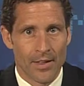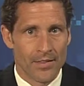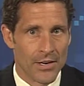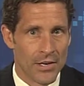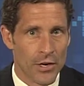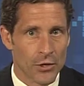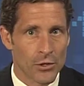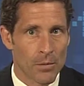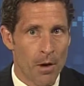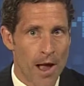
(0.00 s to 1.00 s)
The
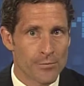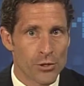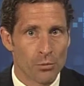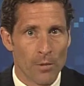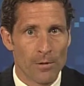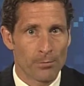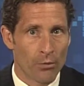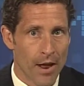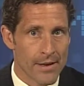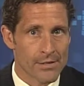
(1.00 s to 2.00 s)
near-term option will be
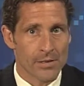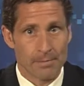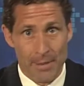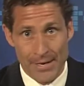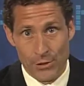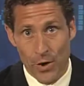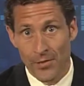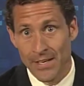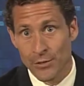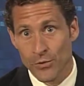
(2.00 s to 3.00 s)
priced based
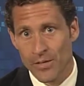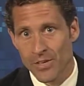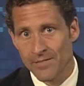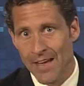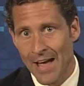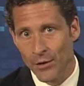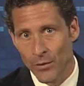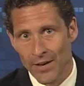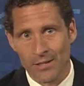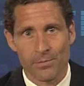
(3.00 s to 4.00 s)
on the intrinsic
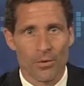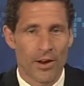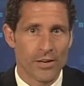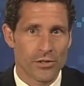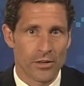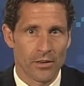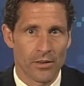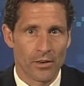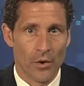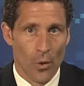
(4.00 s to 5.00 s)
value at expiration,
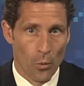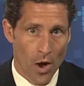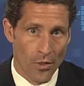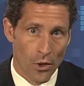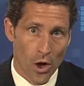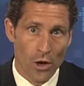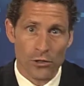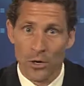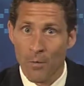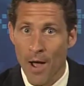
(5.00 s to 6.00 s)
while the
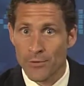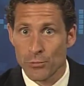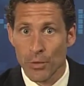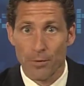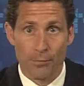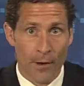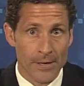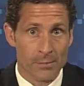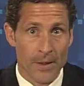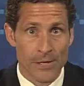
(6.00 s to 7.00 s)
long-term option will be
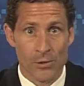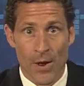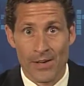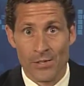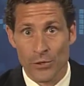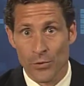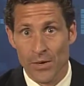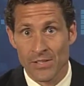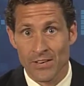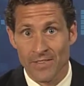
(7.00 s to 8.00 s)
priced based on its
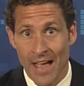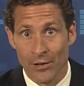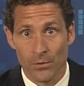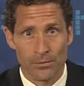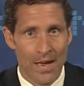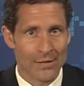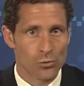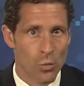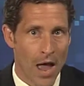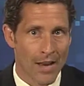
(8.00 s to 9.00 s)
intrinsic value as
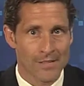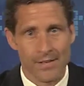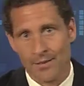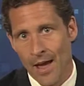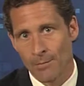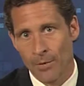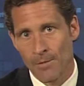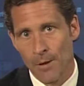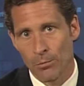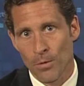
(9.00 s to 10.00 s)
well as the time
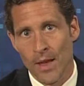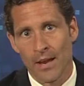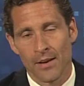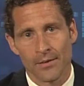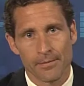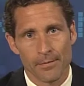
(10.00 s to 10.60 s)
premium remaining.